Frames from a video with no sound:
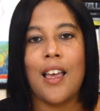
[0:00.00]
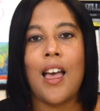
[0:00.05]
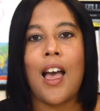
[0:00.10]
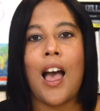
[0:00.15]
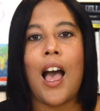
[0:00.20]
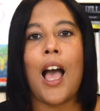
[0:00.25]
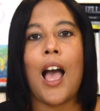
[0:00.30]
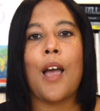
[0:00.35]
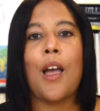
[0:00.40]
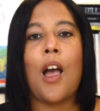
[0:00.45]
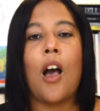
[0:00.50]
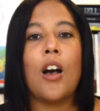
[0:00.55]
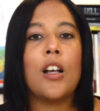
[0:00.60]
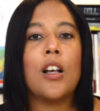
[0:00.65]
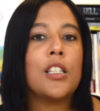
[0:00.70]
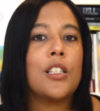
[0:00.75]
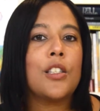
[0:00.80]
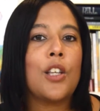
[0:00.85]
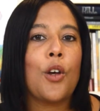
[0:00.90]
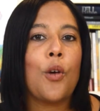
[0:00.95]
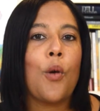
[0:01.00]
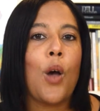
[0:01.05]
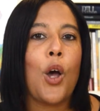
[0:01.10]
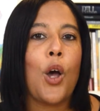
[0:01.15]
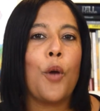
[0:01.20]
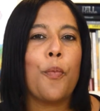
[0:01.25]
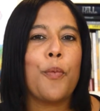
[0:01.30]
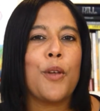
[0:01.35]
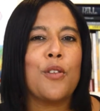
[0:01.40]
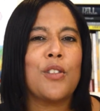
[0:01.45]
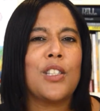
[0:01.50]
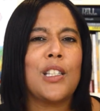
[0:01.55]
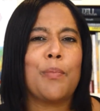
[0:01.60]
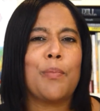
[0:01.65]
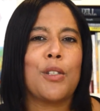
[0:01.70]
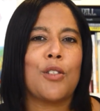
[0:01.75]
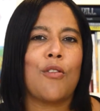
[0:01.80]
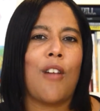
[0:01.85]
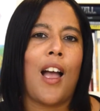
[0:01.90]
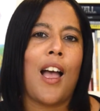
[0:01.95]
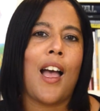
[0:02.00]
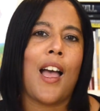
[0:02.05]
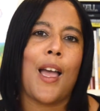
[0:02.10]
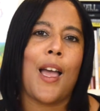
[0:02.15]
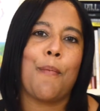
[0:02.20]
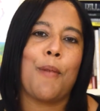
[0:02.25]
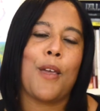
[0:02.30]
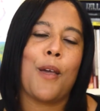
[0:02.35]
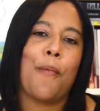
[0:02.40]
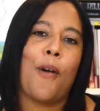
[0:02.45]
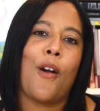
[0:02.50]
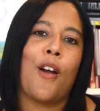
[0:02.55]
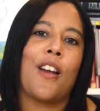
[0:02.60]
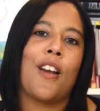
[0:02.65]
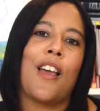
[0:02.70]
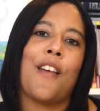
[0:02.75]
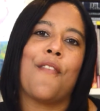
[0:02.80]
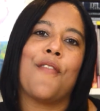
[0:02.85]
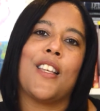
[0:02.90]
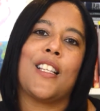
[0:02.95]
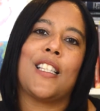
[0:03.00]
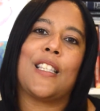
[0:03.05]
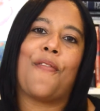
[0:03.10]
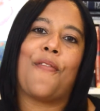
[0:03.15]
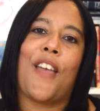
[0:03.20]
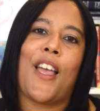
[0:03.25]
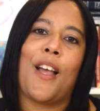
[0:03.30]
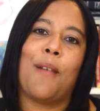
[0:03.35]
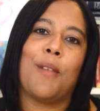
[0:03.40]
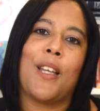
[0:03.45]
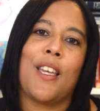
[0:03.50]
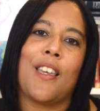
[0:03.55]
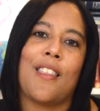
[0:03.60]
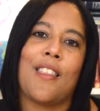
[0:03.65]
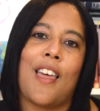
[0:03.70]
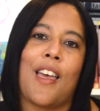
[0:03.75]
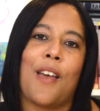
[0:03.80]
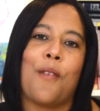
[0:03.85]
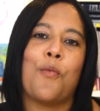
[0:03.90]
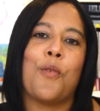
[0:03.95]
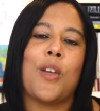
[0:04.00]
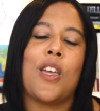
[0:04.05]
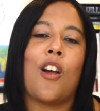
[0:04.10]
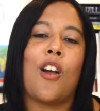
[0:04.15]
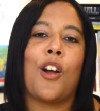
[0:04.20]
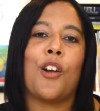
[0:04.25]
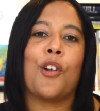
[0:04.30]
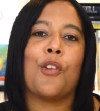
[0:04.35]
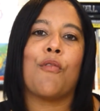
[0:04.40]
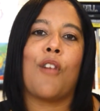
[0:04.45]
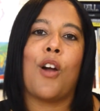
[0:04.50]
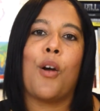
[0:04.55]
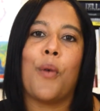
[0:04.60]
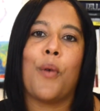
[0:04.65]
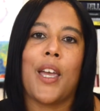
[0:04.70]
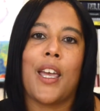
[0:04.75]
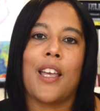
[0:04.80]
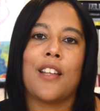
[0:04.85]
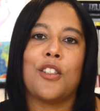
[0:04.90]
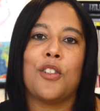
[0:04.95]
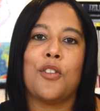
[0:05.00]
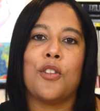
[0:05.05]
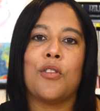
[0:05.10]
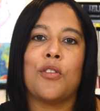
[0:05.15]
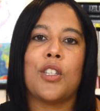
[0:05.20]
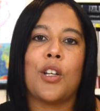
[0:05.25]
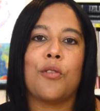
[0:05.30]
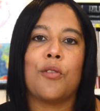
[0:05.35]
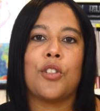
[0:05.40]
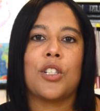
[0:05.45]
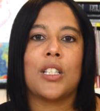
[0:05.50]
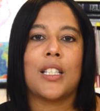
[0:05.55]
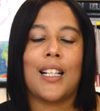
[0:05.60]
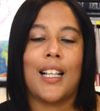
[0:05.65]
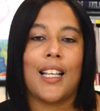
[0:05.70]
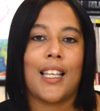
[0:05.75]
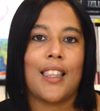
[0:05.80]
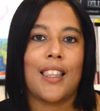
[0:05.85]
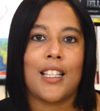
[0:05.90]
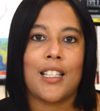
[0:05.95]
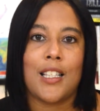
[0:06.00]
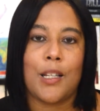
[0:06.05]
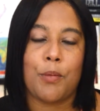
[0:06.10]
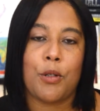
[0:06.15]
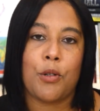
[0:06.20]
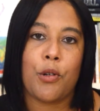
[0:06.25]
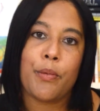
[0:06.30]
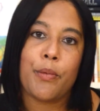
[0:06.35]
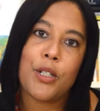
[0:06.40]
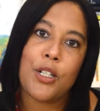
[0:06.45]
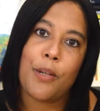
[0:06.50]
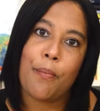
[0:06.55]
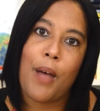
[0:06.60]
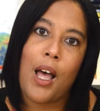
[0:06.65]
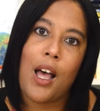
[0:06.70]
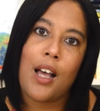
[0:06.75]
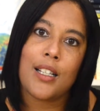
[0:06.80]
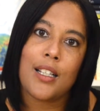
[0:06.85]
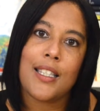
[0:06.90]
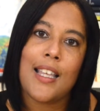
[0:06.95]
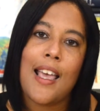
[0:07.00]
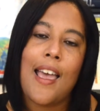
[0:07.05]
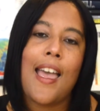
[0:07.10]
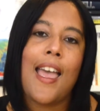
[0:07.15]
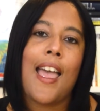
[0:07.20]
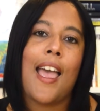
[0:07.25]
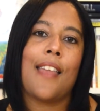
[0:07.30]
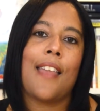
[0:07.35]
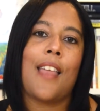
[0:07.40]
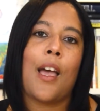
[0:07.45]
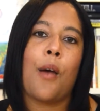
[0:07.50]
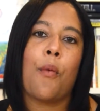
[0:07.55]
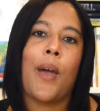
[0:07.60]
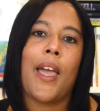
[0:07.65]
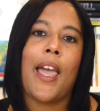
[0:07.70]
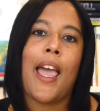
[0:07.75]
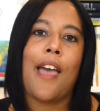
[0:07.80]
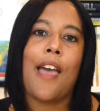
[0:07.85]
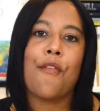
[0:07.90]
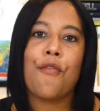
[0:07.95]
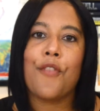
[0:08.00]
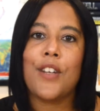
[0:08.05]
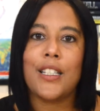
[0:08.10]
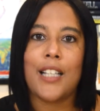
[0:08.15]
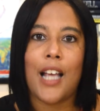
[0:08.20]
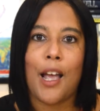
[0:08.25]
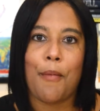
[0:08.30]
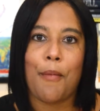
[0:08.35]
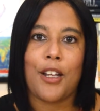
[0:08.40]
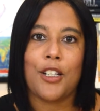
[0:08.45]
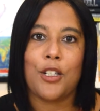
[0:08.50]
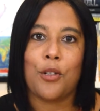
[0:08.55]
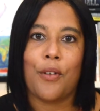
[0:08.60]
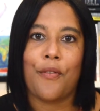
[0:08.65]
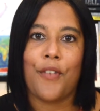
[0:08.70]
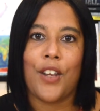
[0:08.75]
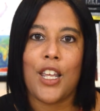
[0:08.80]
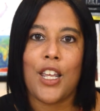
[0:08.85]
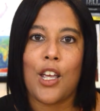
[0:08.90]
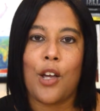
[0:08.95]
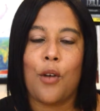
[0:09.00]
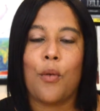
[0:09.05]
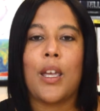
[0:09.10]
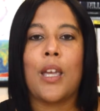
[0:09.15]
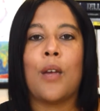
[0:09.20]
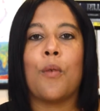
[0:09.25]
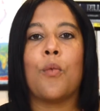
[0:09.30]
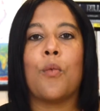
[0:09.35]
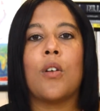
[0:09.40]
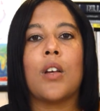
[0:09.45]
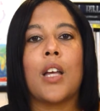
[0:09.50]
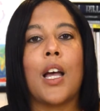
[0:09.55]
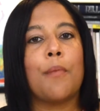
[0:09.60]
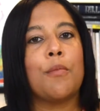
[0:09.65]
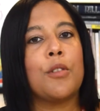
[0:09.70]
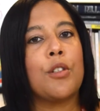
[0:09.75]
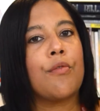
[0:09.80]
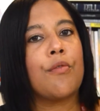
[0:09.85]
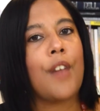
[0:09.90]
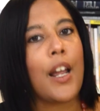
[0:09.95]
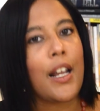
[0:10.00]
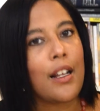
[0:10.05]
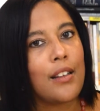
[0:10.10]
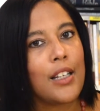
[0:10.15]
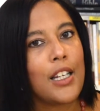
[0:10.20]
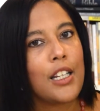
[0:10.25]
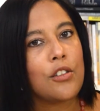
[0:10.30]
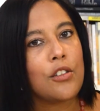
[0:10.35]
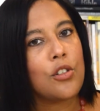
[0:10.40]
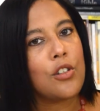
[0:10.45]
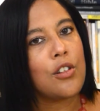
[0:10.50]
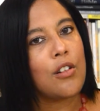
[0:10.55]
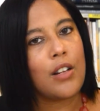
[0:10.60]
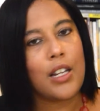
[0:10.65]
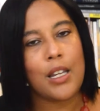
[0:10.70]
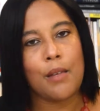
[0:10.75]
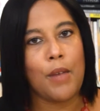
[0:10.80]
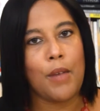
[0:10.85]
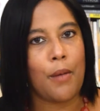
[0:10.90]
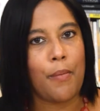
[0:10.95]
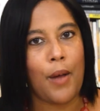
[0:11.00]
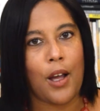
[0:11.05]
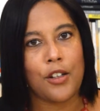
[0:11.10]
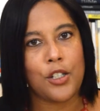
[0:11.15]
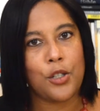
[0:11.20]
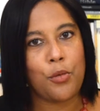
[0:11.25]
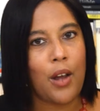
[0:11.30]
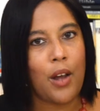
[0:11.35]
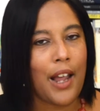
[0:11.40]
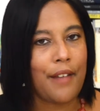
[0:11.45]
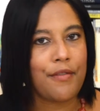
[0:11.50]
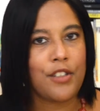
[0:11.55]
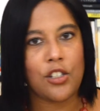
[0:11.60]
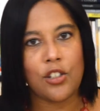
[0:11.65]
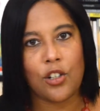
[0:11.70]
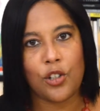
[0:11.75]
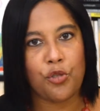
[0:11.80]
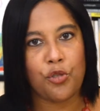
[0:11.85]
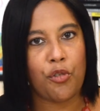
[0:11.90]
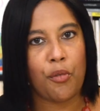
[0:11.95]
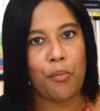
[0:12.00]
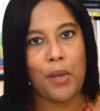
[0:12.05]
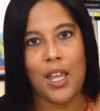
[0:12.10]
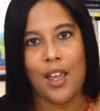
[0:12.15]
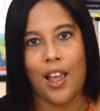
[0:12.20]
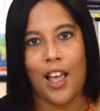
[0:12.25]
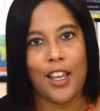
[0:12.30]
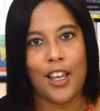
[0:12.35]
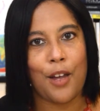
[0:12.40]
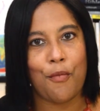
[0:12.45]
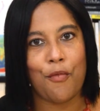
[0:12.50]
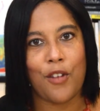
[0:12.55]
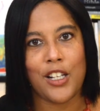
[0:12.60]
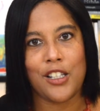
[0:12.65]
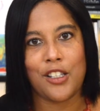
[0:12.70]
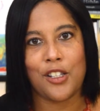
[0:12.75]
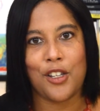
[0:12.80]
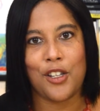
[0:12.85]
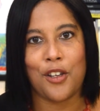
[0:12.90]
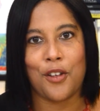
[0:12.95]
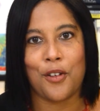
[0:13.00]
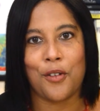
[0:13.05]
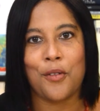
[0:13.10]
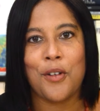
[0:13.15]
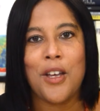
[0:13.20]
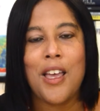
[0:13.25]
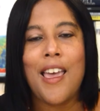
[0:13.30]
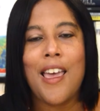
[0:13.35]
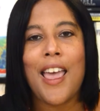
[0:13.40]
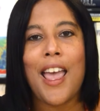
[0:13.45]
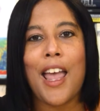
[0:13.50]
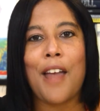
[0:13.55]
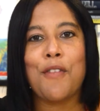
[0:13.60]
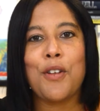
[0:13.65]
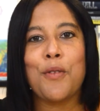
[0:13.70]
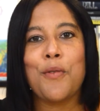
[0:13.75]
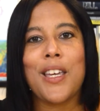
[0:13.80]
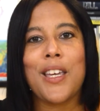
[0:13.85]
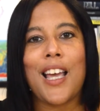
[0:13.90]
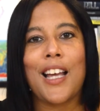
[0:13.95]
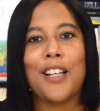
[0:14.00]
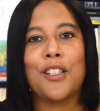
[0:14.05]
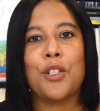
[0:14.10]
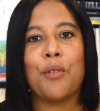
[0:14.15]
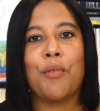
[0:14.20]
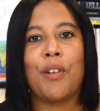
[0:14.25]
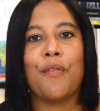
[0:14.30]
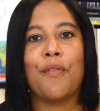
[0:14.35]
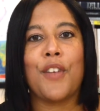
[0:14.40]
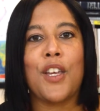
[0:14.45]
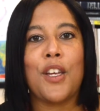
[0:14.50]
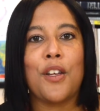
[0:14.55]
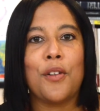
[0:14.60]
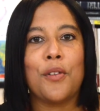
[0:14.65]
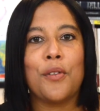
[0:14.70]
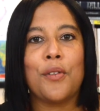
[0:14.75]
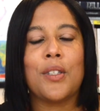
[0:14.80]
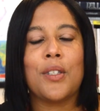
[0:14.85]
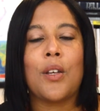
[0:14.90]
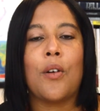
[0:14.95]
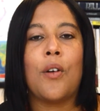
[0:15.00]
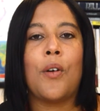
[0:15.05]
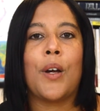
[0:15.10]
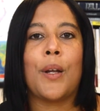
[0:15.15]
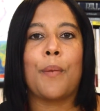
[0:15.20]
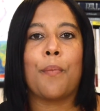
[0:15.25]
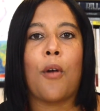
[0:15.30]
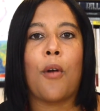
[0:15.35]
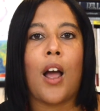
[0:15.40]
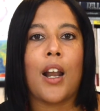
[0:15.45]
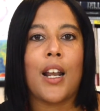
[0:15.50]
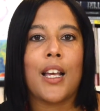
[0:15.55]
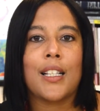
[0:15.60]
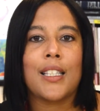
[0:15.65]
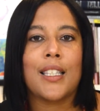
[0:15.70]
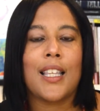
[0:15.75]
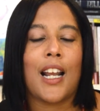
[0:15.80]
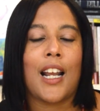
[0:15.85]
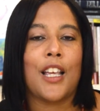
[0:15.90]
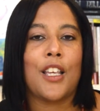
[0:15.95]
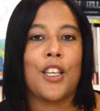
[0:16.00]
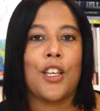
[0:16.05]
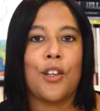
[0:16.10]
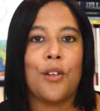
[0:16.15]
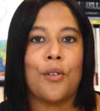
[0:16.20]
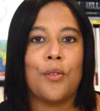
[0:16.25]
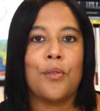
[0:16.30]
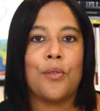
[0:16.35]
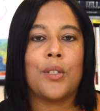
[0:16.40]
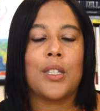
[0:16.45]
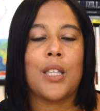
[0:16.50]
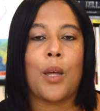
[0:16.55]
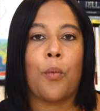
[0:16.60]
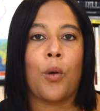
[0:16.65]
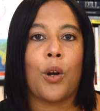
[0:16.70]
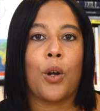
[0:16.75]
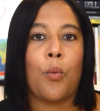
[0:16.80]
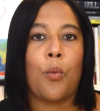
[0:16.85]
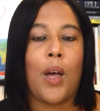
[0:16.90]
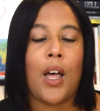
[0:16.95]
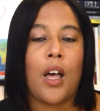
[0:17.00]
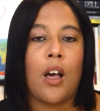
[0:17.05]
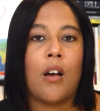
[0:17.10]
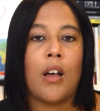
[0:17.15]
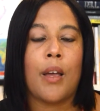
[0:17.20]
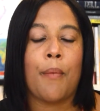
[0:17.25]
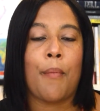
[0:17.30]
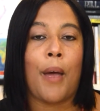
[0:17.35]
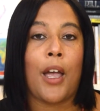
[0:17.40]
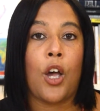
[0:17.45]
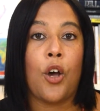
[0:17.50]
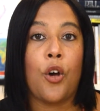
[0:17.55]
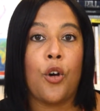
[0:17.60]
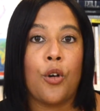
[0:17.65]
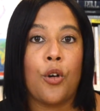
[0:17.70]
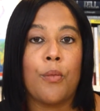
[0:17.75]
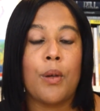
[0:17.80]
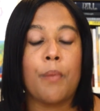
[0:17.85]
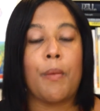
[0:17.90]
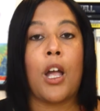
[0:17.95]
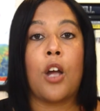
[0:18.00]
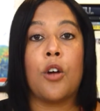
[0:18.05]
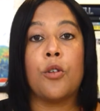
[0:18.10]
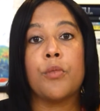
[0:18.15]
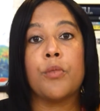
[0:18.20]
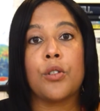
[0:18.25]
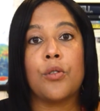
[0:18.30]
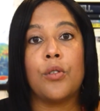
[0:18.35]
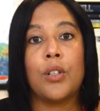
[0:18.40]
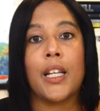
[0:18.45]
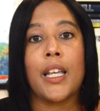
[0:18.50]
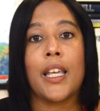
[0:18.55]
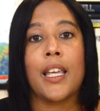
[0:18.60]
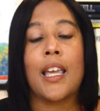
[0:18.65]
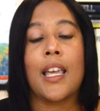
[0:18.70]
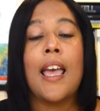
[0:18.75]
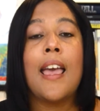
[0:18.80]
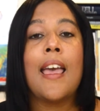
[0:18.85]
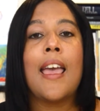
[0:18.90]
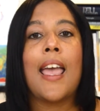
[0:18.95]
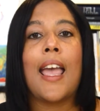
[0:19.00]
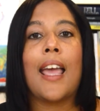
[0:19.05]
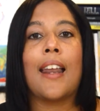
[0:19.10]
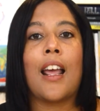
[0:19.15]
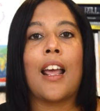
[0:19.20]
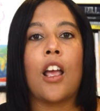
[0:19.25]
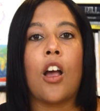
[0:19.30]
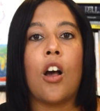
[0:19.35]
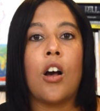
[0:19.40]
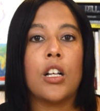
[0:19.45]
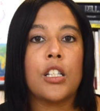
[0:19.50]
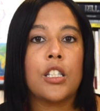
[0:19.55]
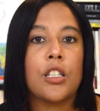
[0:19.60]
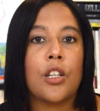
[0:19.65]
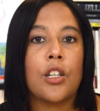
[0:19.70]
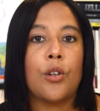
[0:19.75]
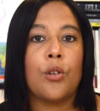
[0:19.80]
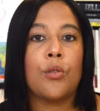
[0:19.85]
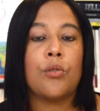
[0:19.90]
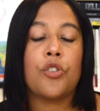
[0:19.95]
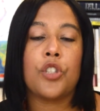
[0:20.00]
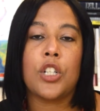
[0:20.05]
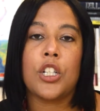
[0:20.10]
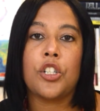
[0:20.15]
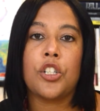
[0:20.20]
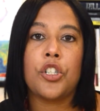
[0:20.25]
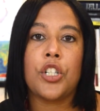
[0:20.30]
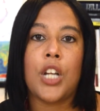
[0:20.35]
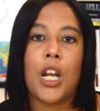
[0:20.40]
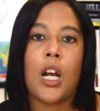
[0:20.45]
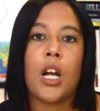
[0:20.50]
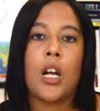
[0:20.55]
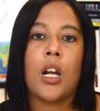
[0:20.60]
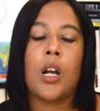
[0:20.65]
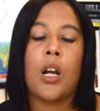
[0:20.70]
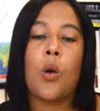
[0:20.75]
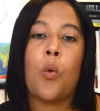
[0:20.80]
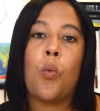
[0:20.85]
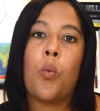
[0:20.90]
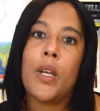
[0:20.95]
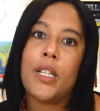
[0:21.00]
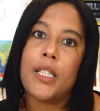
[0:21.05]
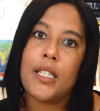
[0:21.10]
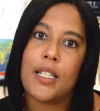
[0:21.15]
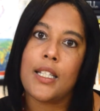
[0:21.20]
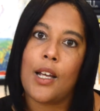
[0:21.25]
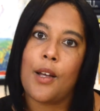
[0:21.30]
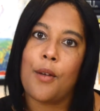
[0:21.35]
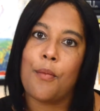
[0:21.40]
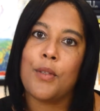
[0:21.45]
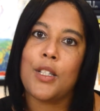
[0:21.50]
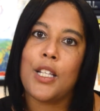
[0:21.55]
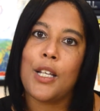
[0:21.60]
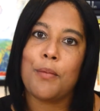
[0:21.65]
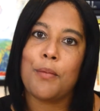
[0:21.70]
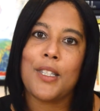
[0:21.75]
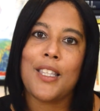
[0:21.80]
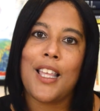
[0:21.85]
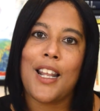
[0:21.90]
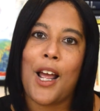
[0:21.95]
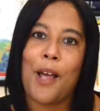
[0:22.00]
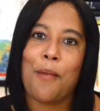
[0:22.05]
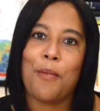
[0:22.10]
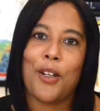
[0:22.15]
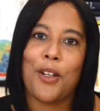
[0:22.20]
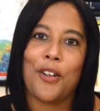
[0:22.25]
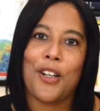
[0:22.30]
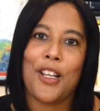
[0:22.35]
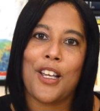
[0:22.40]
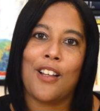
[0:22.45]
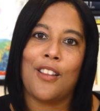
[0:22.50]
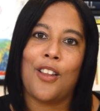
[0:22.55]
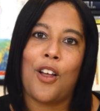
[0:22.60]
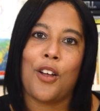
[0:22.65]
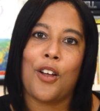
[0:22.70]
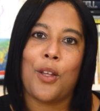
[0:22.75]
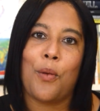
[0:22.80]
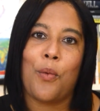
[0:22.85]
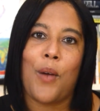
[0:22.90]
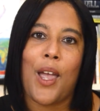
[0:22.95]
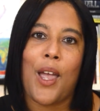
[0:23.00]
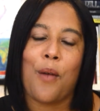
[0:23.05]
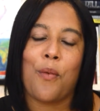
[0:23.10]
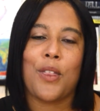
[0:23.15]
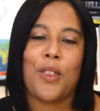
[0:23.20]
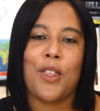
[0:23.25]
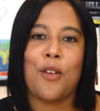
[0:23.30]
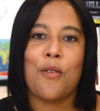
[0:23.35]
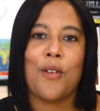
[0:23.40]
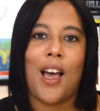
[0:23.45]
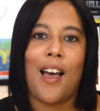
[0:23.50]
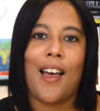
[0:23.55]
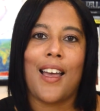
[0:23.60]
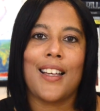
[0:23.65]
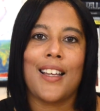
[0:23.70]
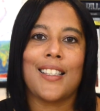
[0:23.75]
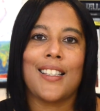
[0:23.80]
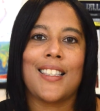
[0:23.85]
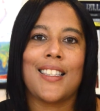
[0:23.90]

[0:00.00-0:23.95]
I also hope you subscribe, be a part of this family that we are growing. To do so, just click the subscription box. And that way, every time I do a video, it will come directly to your email box. You won't have to search for me. I can write to you. Every week, I do reviews on products that I use that work well in my home, in my homeschooling. And I also just share wisdom, tips that I'm learning along the way with you guys.